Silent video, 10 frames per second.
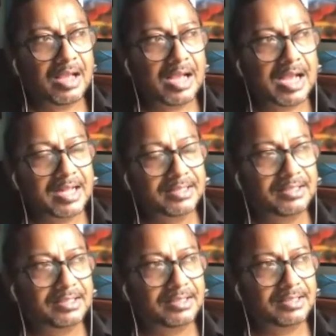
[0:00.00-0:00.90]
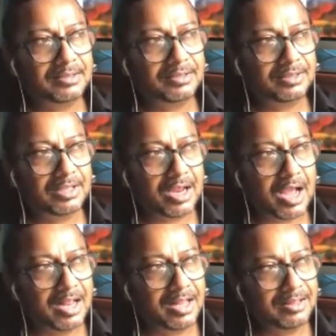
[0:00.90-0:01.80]
da da.
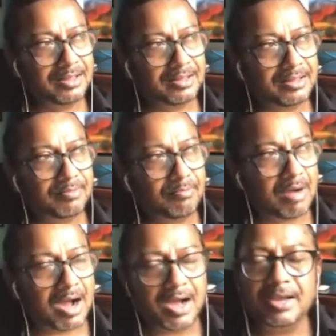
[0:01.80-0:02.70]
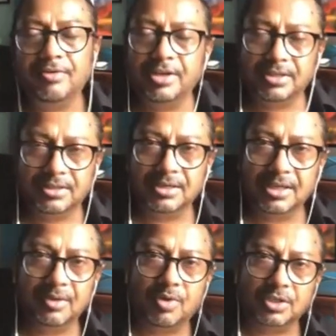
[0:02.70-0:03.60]
And my
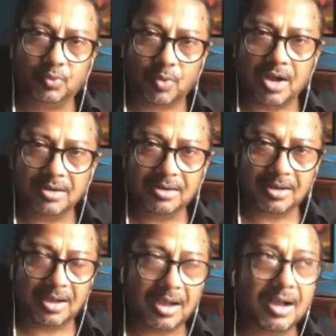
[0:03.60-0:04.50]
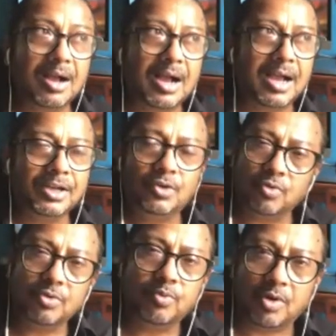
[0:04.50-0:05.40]
reasoning was, one, I
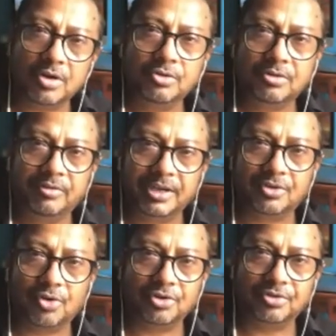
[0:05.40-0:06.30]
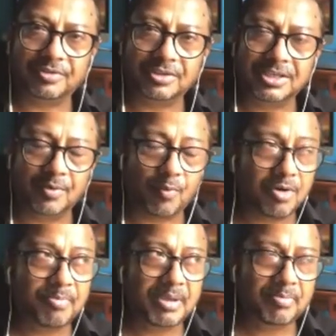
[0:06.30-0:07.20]
don't want to create controversy. I
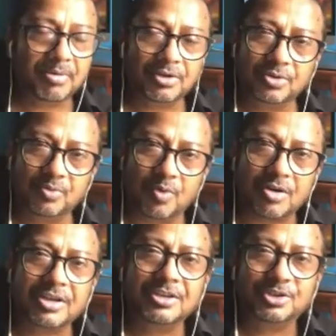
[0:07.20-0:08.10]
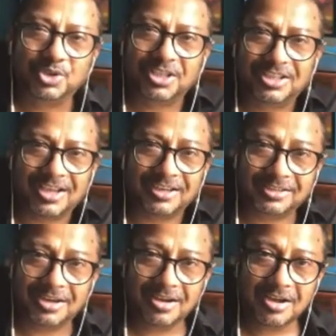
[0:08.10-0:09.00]
want people to walk into the
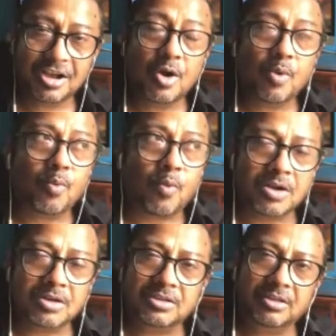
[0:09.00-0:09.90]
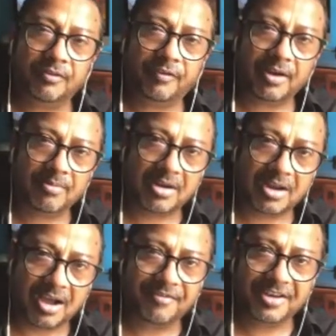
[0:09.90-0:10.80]
theater, watch the film,
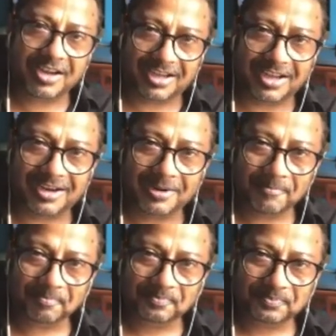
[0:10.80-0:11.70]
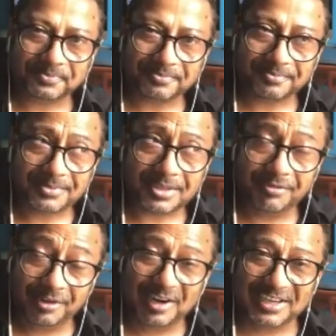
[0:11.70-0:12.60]
love Nikhil
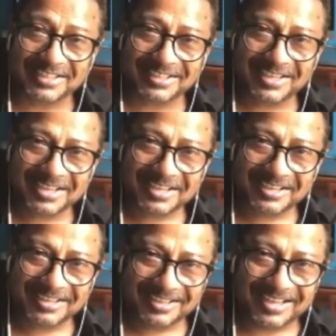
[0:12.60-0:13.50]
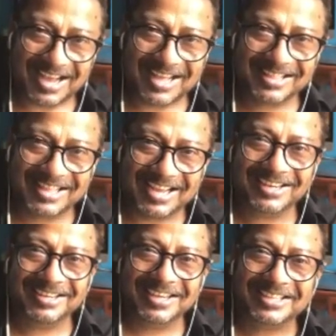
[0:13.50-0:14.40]
first, and
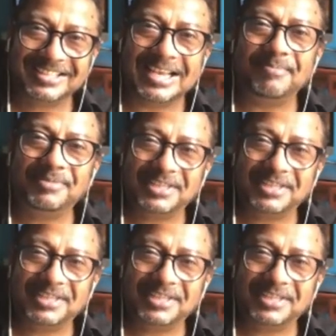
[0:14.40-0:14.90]
then accept